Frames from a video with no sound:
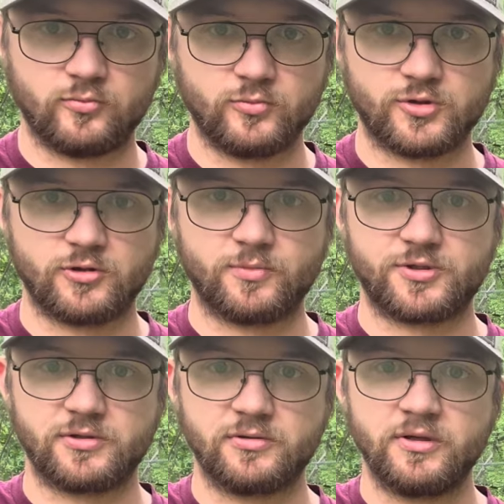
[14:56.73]

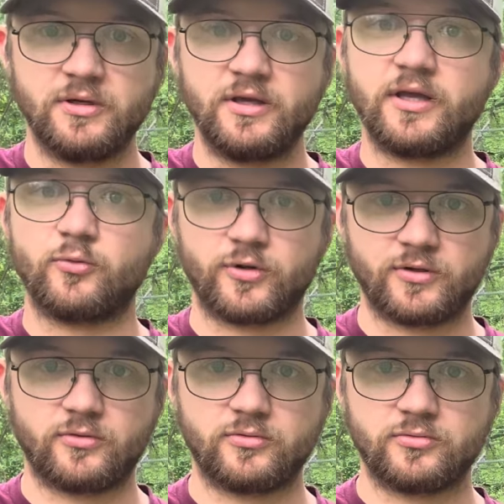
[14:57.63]
Scripture and
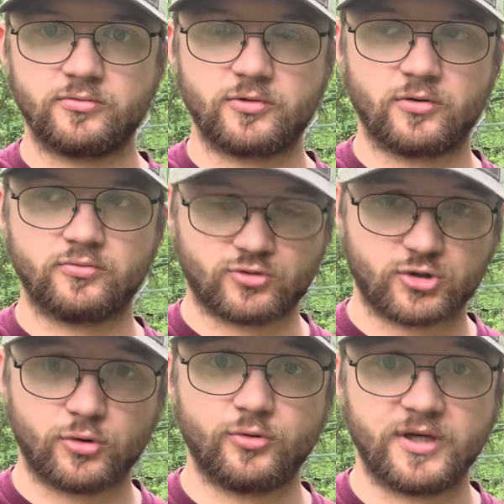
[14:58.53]
real,
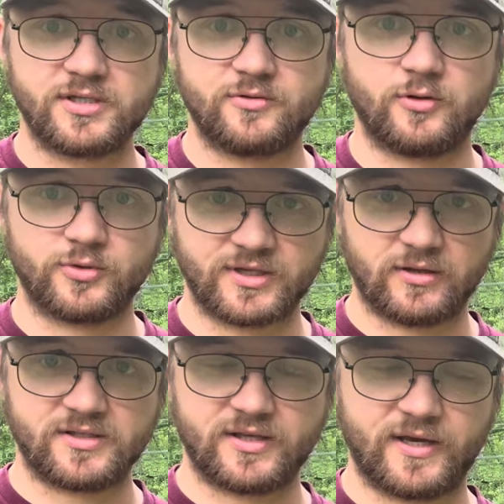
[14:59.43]
true history will tell
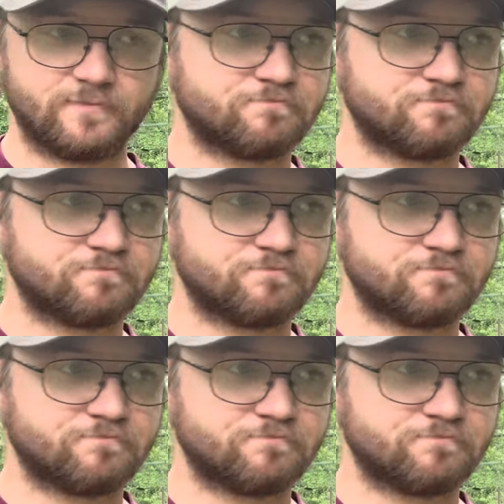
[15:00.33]
us that.